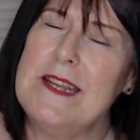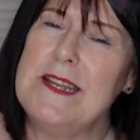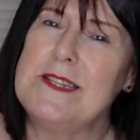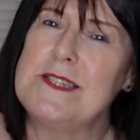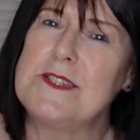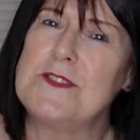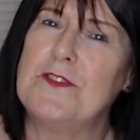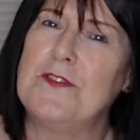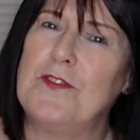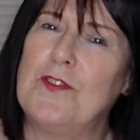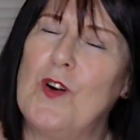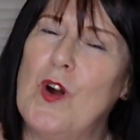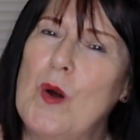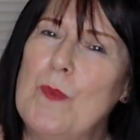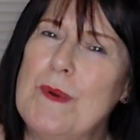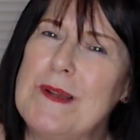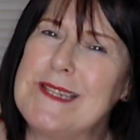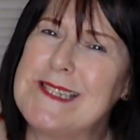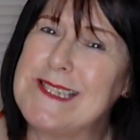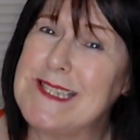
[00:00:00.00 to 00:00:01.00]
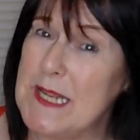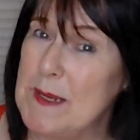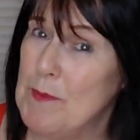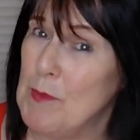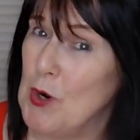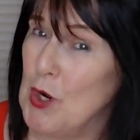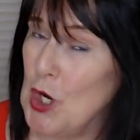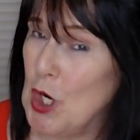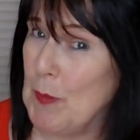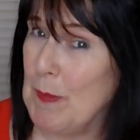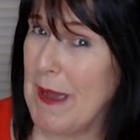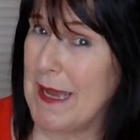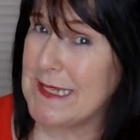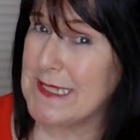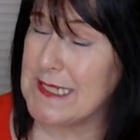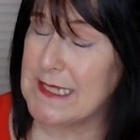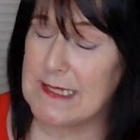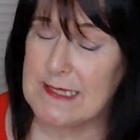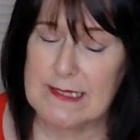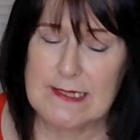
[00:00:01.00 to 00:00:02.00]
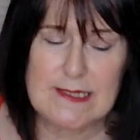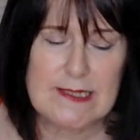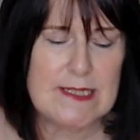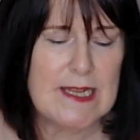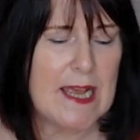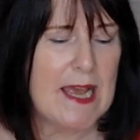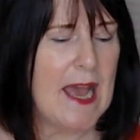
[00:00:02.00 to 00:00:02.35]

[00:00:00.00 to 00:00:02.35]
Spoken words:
is from Seamwork Patterns